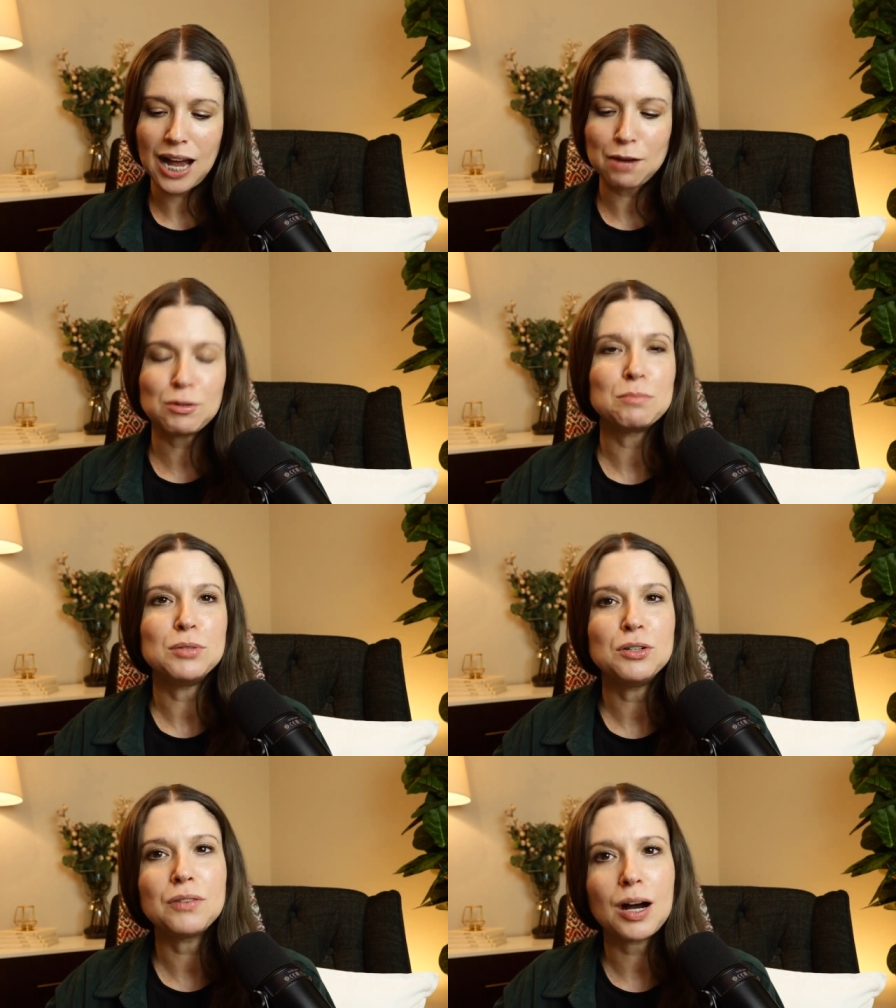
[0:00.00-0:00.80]
I
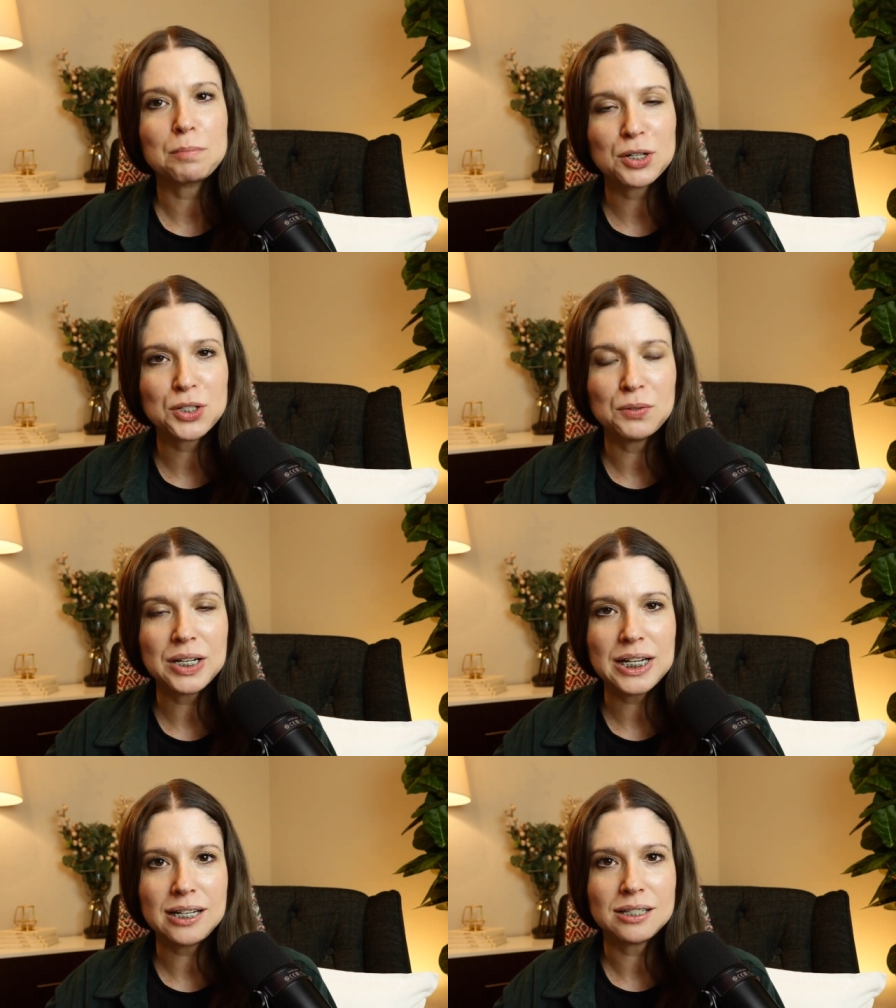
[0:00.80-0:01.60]
remove
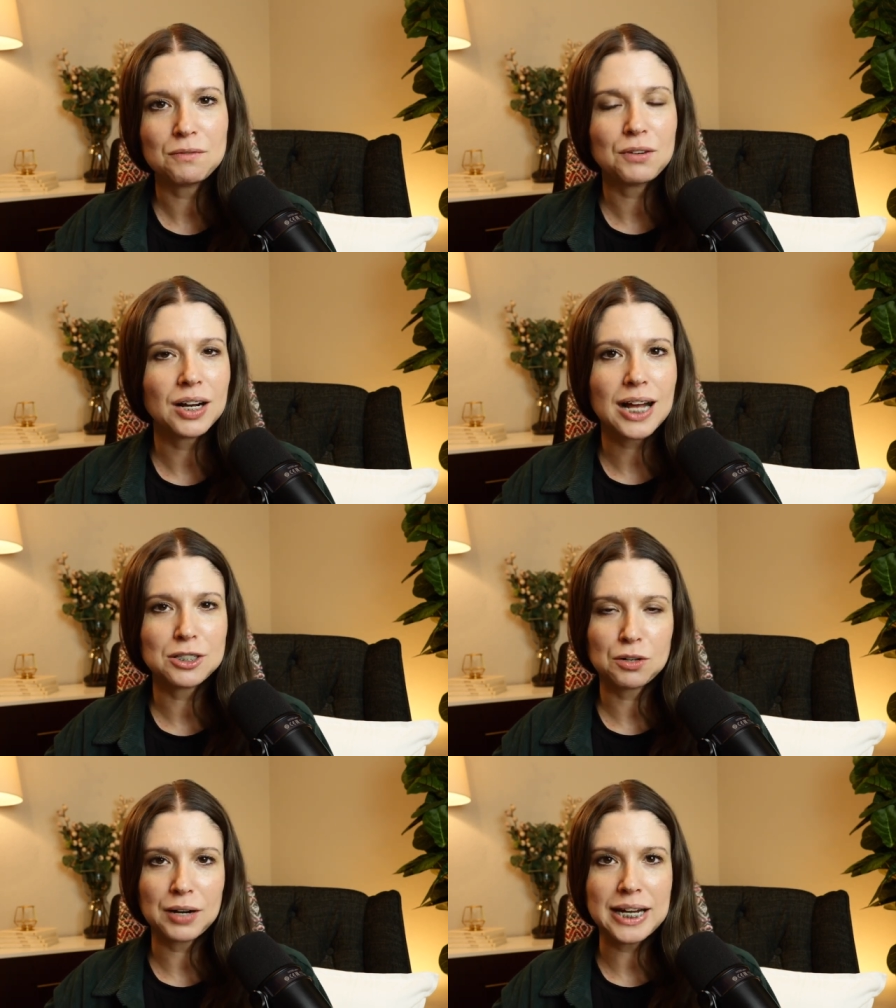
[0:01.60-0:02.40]
opportunities for
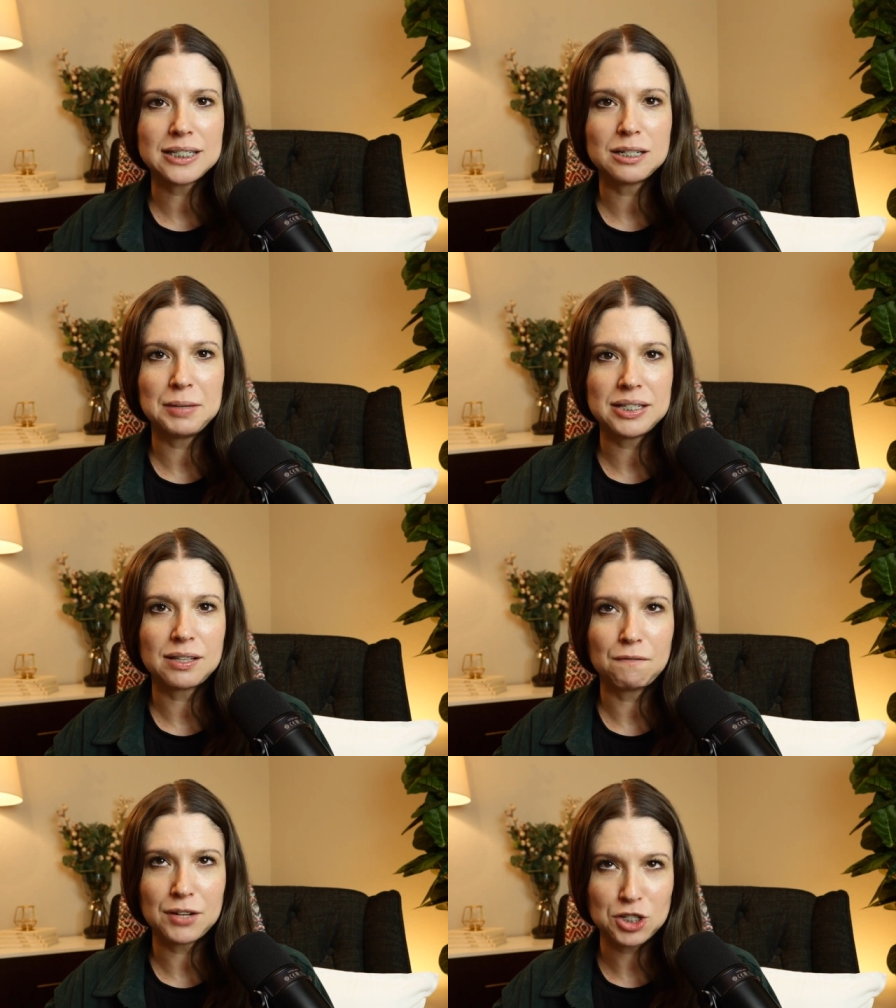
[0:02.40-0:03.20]
God's grace to be
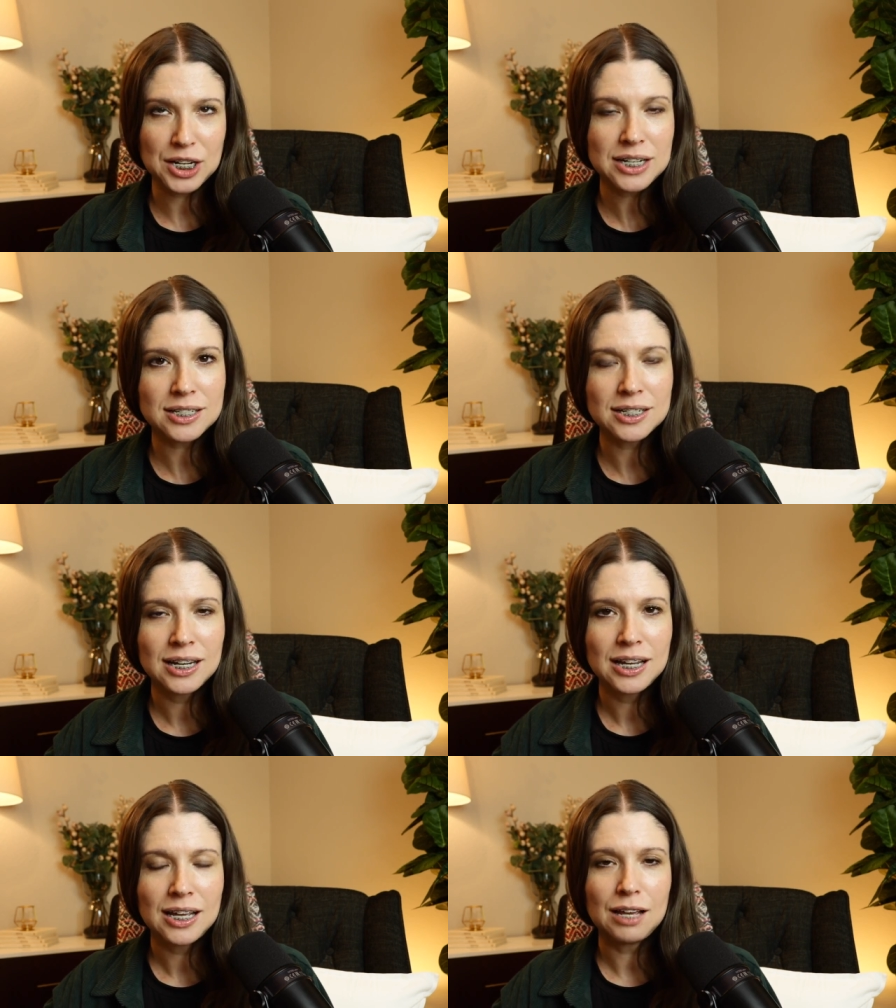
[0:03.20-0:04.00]
sufficient
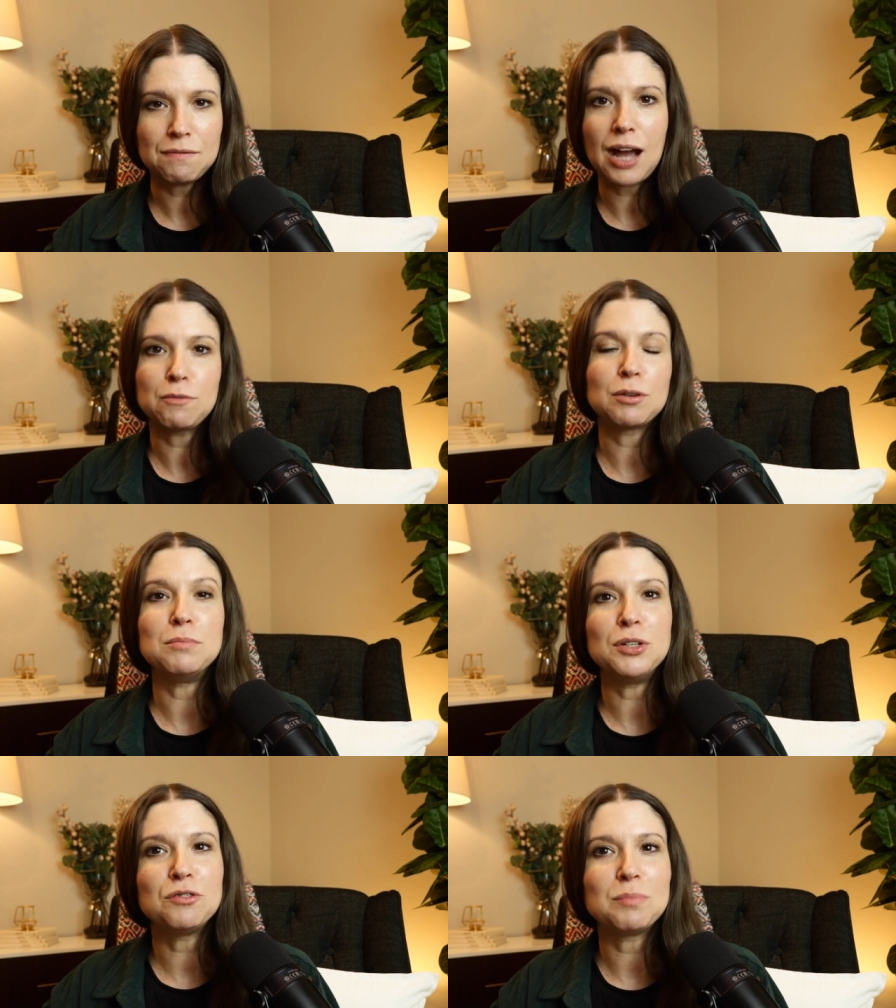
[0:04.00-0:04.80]
if I
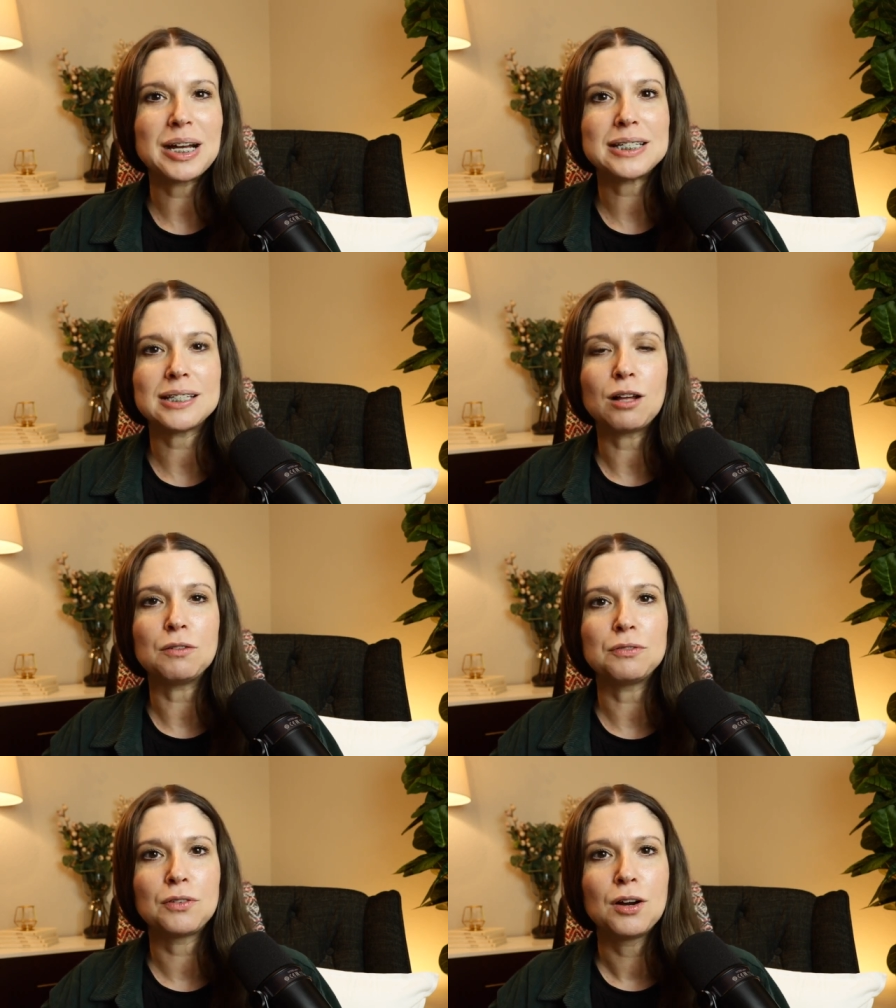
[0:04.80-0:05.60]
remove
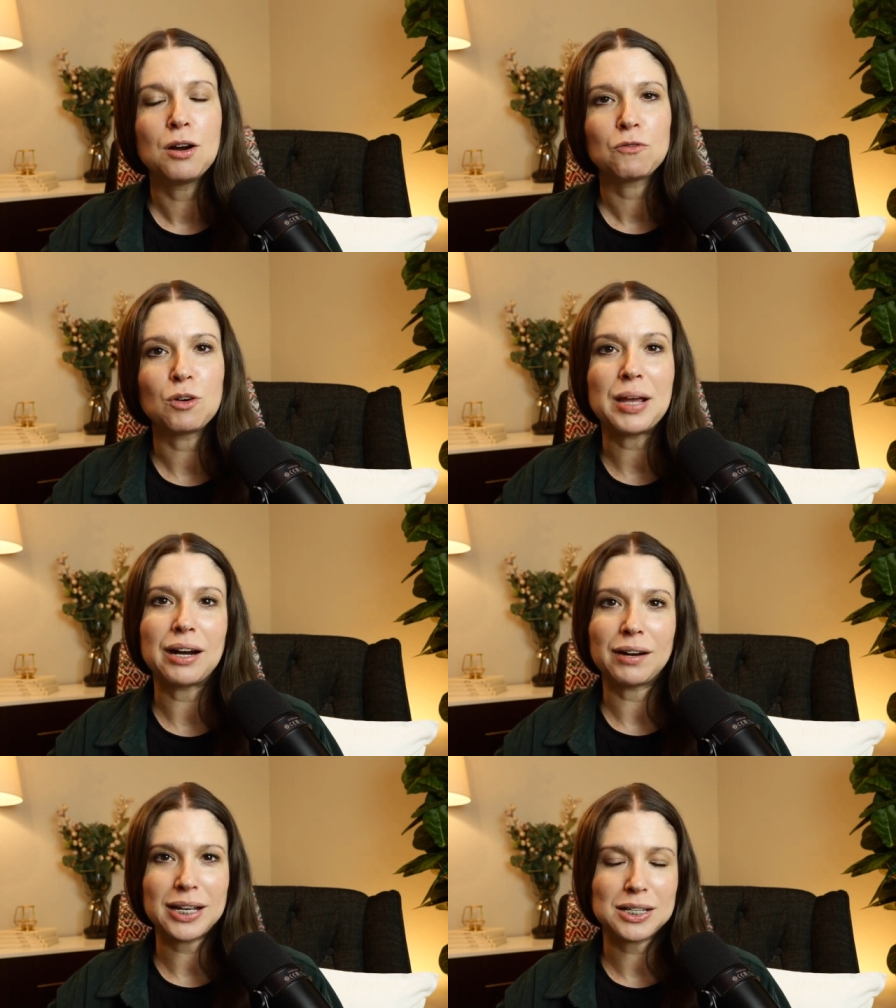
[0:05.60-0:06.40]
myself from
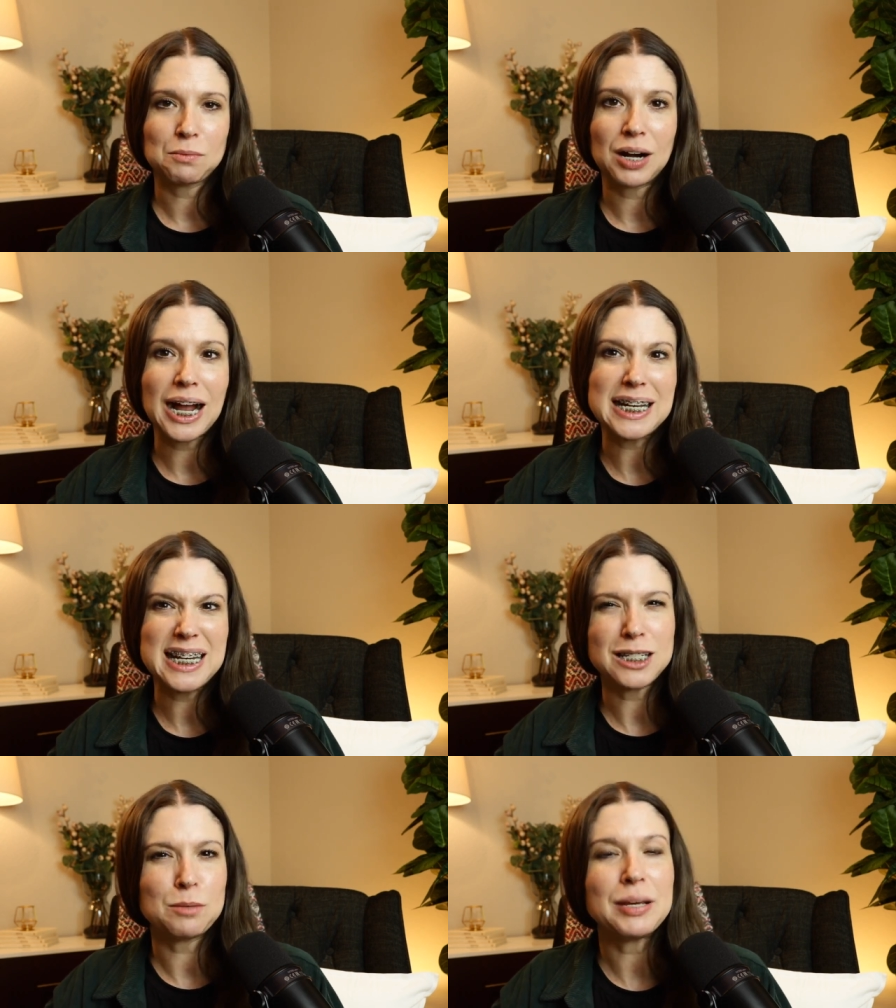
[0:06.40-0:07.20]
areas where I
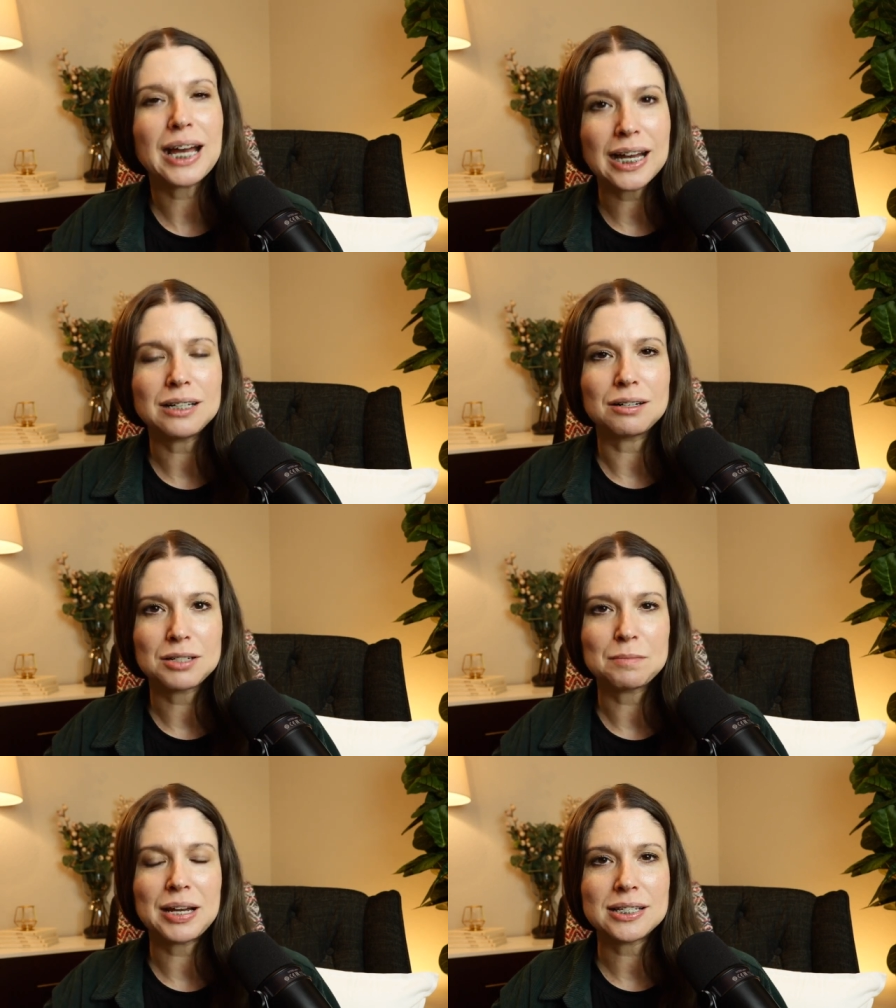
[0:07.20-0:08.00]
need to be kinder
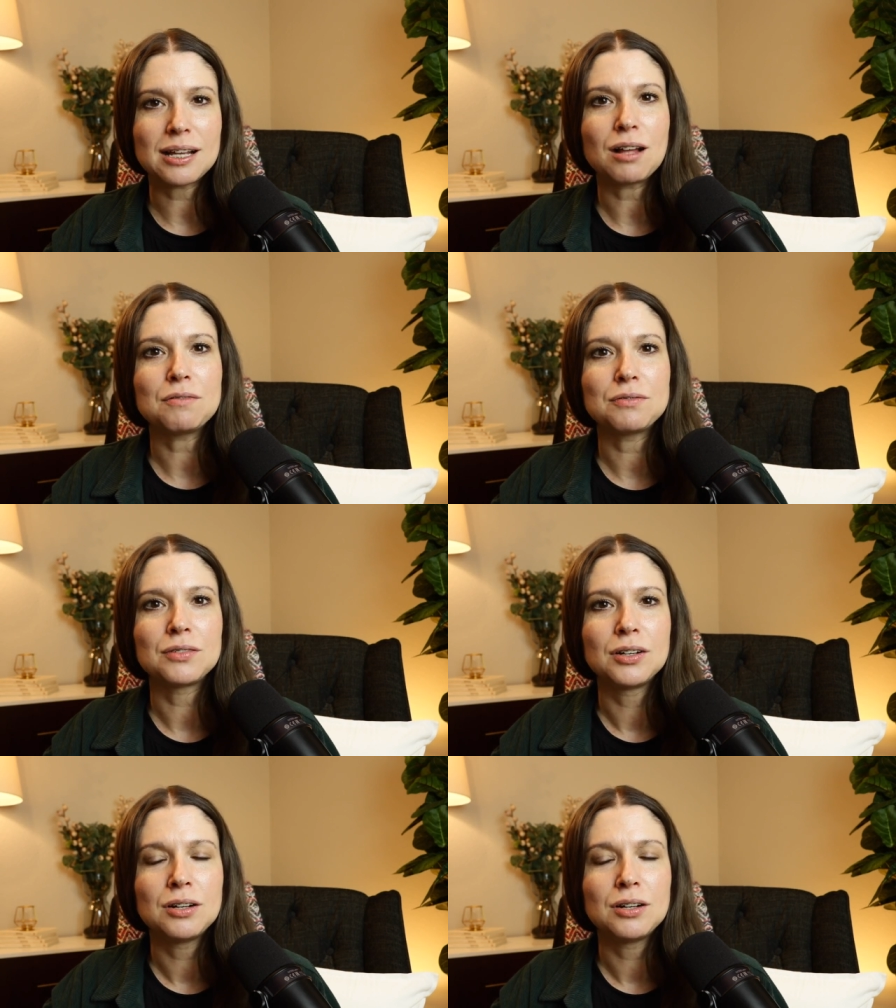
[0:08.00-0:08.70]
to myself